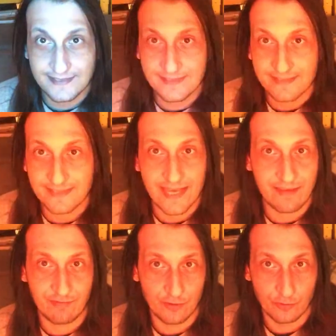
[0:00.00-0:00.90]

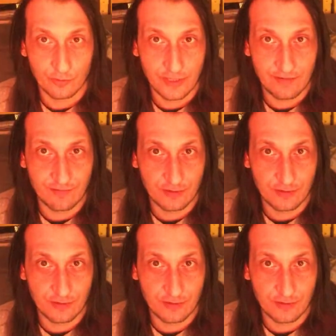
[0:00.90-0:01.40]
save you if the